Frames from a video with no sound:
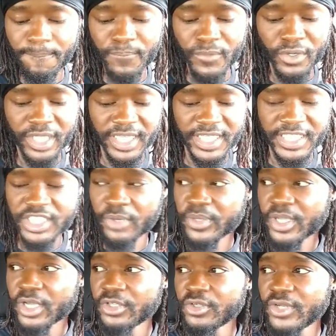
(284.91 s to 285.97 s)
Okay, so
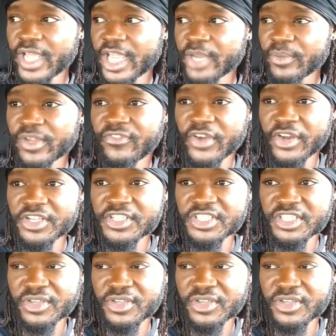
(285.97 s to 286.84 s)
we're gonna do that in reverse.